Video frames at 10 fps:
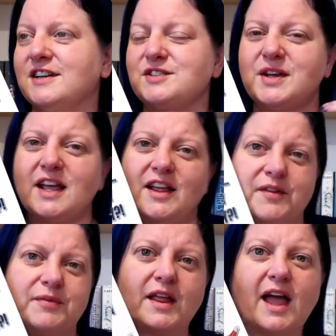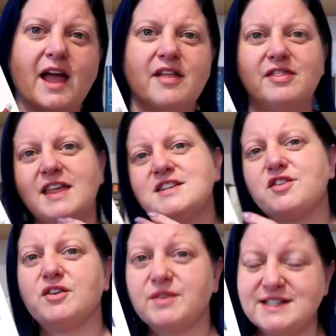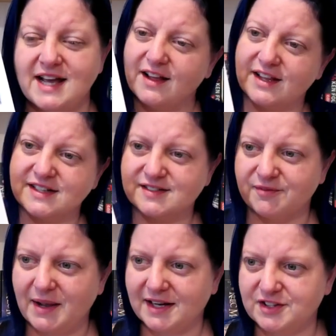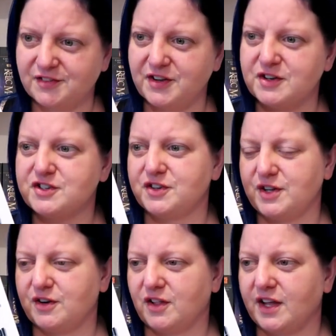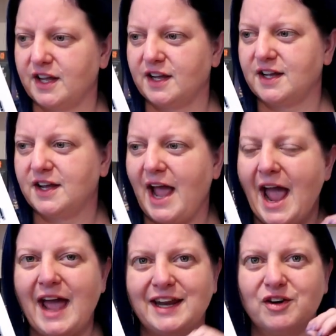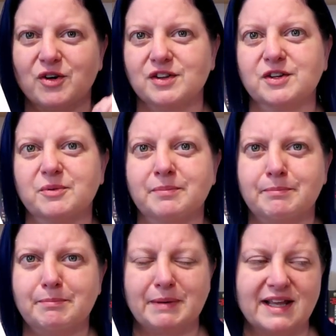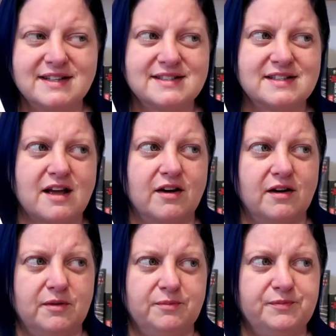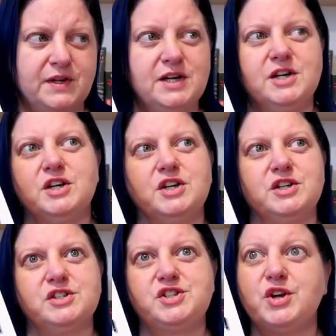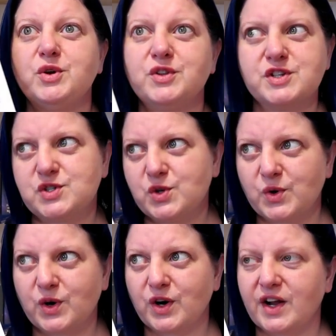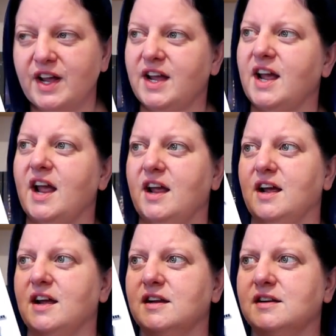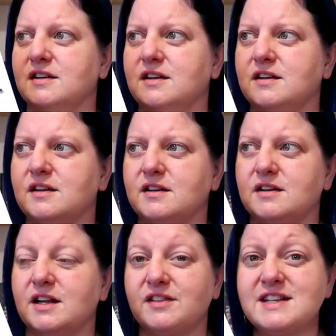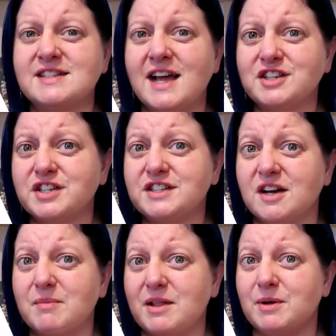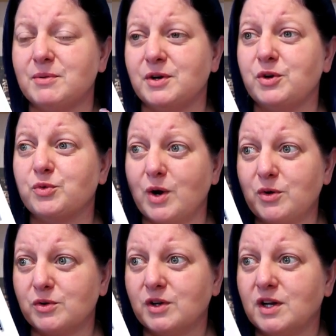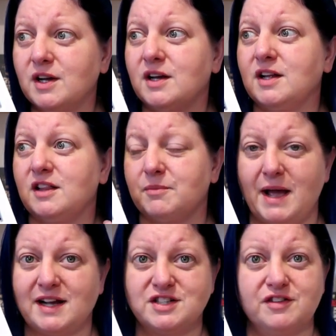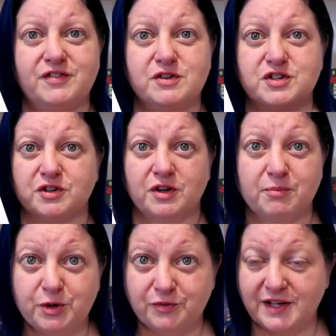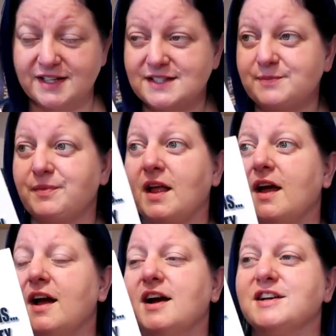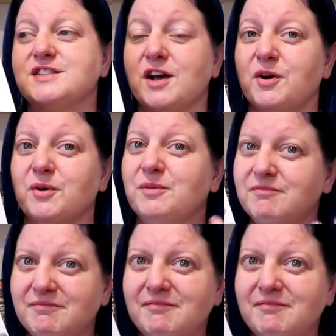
so these aren't retellings of Back to the Future. They're like adding on little bits um, to the story. And this is actually done by the people who wrote the Back to the Future movies. So